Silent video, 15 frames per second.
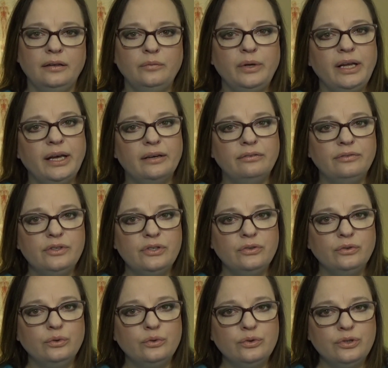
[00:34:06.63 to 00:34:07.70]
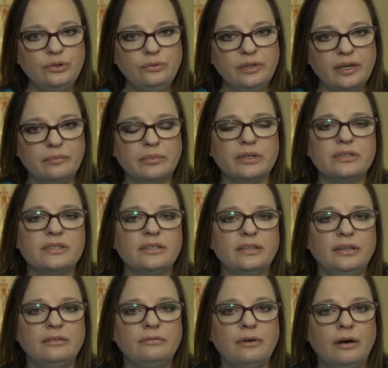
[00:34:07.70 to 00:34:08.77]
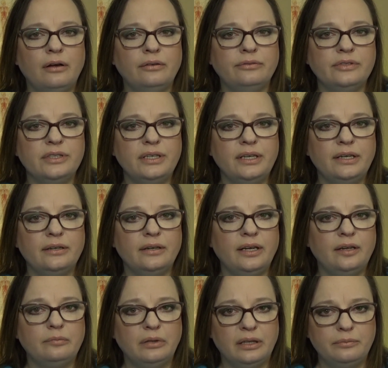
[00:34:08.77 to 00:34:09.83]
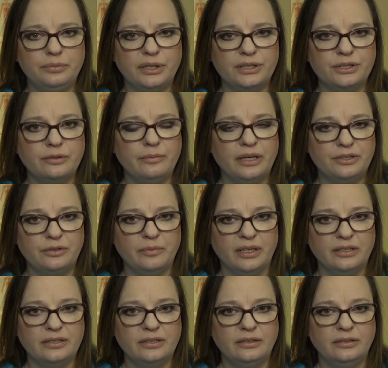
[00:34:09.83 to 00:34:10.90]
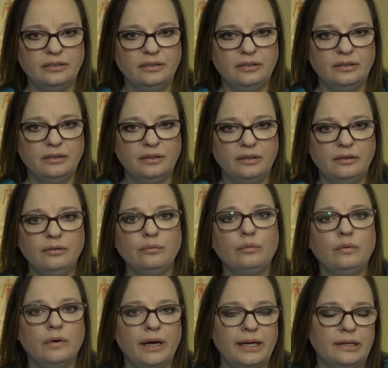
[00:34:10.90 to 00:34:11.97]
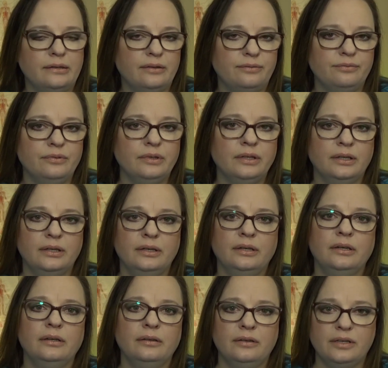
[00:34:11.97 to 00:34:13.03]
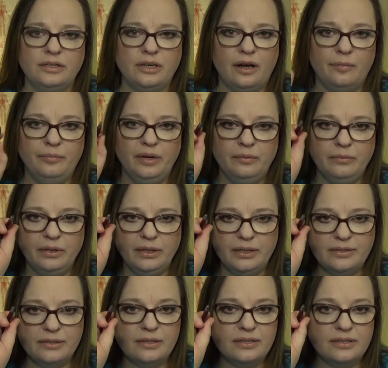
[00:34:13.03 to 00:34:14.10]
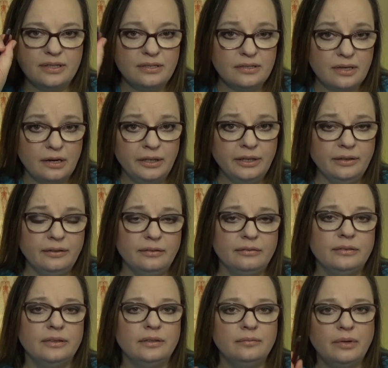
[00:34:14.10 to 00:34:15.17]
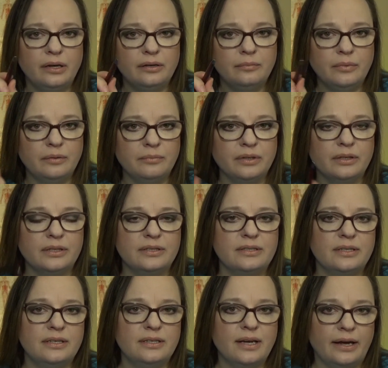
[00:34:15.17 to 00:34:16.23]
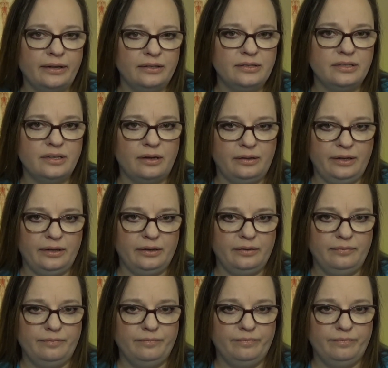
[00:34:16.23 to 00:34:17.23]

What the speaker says: And we have two numbers involved in a blood pressure measurement. Right, the top number is the systolic and the bottom number is the diastolic.